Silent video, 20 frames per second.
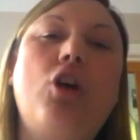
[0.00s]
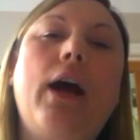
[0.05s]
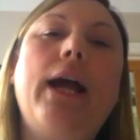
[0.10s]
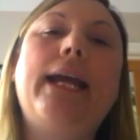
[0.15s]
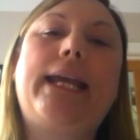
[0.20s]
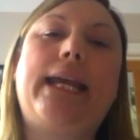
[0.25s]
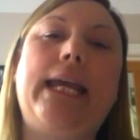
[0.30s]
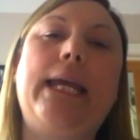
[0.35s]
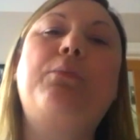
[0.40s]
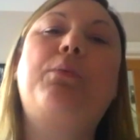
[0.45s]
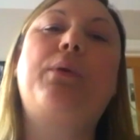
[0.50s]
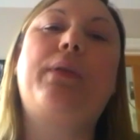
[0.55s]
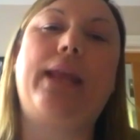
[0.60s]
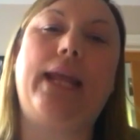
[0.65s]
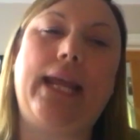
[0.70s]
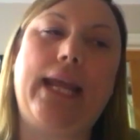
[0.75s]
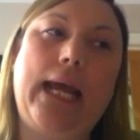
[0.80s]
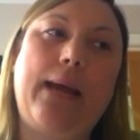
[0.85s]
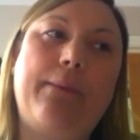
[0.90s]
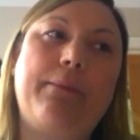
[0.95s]
and keep
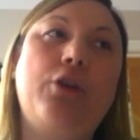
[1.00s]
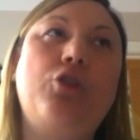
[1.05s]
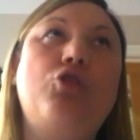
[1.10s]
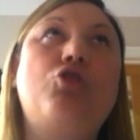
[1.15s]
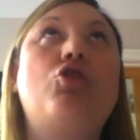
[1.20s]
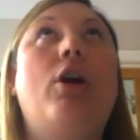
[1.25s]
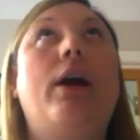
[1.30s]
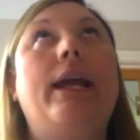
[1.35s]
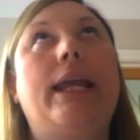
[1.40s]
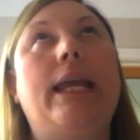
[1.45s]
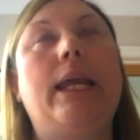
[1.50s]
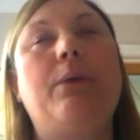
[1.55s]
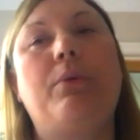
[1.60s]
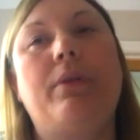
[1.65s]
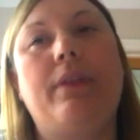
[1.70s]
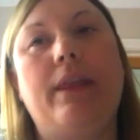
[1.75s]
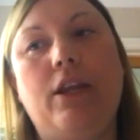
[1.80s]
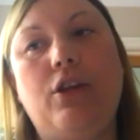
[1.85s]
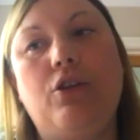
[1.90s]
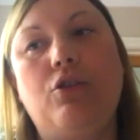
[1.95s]
within gamma, you try and keep
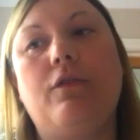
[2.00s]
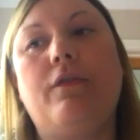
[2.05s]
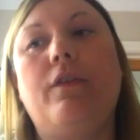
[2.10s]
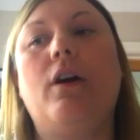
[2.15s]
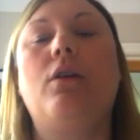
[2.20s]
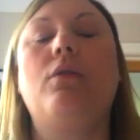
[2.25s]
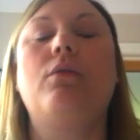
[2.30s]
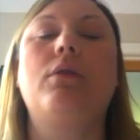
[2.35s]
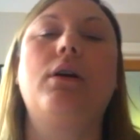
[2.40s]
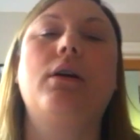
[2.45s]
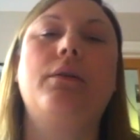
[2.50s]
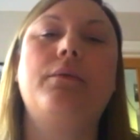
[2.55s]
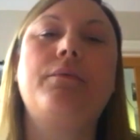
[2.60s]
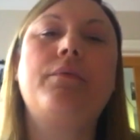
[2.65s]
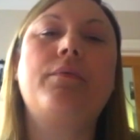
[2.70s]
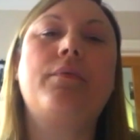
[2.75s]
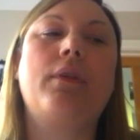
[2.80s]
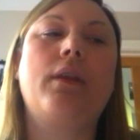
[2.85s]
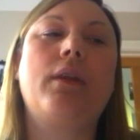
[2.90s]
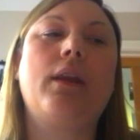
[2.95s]
within your volt
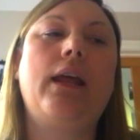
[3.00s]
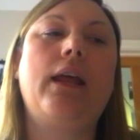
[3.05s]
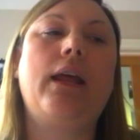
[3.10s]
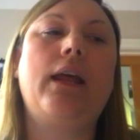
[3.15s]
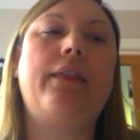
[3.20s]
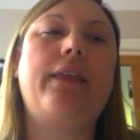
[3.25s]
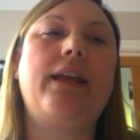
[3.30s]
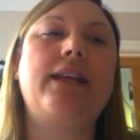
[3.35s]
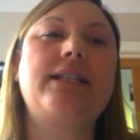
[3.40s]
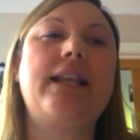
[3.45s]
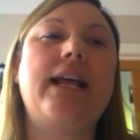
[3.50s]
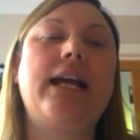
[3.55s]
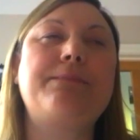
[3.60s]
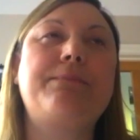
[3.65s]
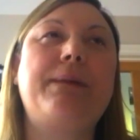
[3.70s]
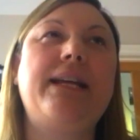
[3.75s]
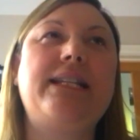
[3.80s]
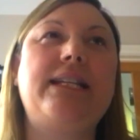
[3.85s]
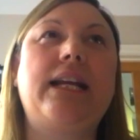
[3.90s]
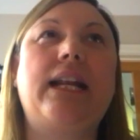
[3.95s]
and things. And that's
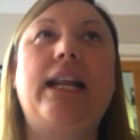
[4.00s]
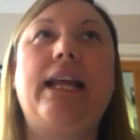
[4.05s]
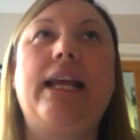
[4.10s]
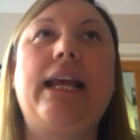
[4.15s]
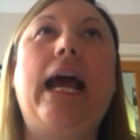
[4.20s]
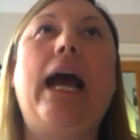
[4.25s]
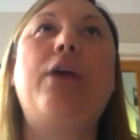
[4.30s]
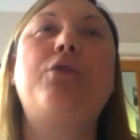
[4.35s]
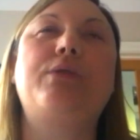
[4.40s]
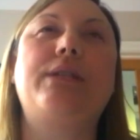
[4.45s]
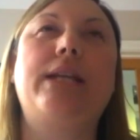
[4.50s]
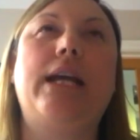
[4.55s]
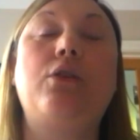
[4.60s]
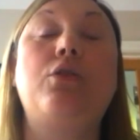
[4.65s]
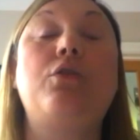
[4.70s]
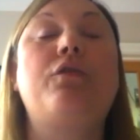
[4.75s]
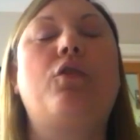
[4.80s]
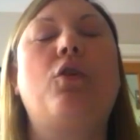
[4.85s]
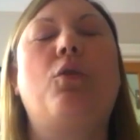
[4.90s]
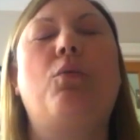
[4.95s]
basically how you set.
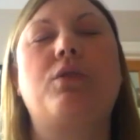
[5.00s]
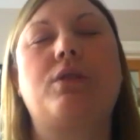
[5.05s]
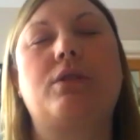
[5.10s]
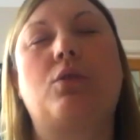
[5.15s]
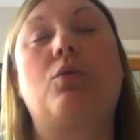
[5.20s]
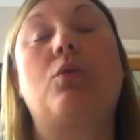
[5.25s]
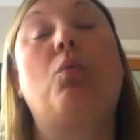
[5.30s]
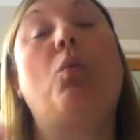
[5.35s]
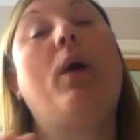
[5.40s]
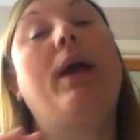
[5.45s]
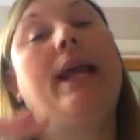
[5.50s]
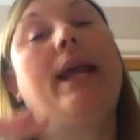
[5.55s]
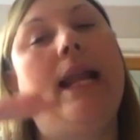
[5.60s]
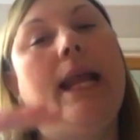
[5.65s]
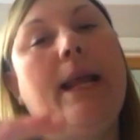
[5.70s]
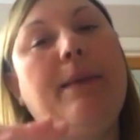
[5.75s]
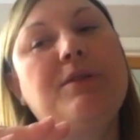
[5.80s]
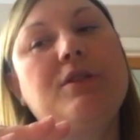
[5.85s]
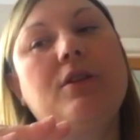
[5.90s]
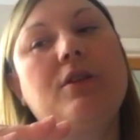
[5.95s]
You've got what's called white
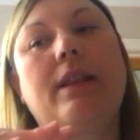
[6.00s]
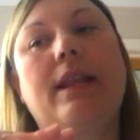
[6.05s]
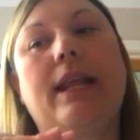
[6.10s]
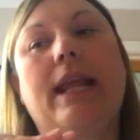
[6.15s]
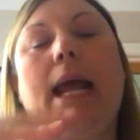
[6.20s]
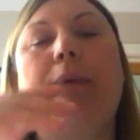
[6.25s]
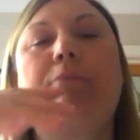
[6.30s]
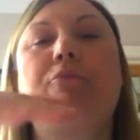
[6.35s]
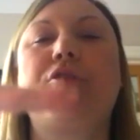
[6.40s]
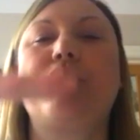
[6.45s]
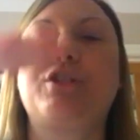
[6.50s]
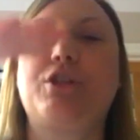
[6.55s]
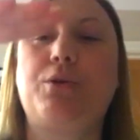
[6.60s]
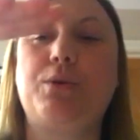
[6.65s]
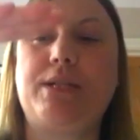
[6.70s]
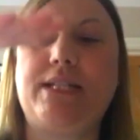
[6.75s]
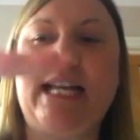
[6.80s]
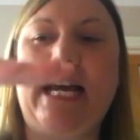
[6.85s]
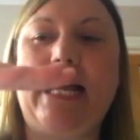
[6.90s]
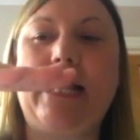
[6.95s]
clips on the camera, so you
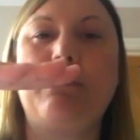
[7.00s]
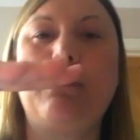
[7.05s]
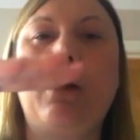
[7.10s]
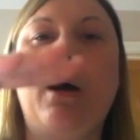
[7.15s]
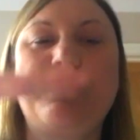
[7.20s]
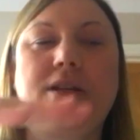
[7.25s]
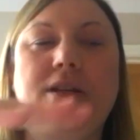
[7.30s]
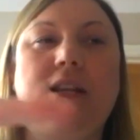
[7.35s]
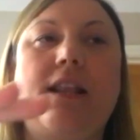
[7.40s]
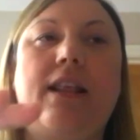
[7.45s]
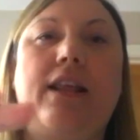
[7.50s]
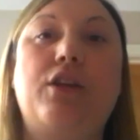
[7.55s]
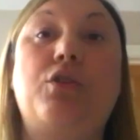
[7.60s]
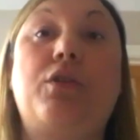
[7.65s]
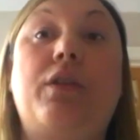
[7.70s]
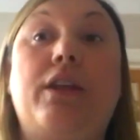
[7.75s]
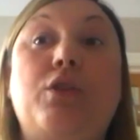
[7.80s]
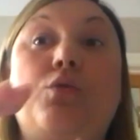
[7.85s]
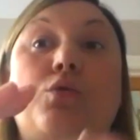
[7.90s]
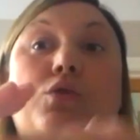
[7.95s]
set them up so that
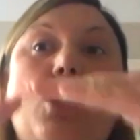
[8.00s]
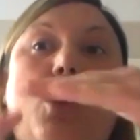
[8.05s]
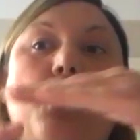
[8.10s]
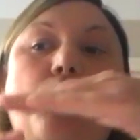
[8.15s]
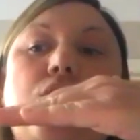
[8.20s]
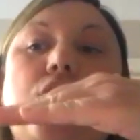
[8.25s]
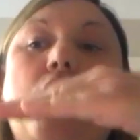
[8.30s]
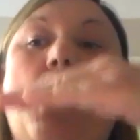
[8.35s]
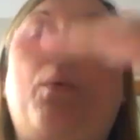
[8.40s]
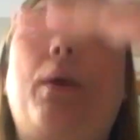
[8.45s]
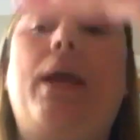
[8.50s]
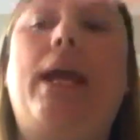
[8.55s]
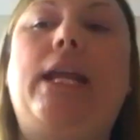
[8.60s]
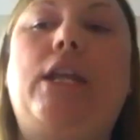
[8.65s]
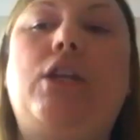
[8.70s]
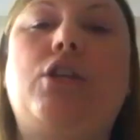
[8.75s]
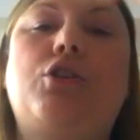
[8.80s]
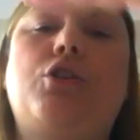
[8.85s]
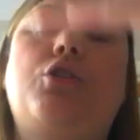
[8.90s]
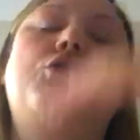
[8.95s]
you don't go
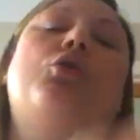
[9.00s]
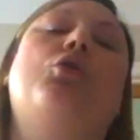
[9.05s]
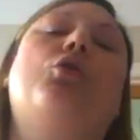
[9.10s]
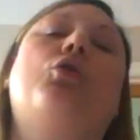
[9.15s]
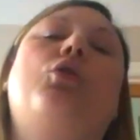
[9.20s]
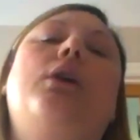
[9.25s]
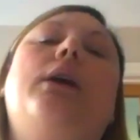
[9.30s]
into your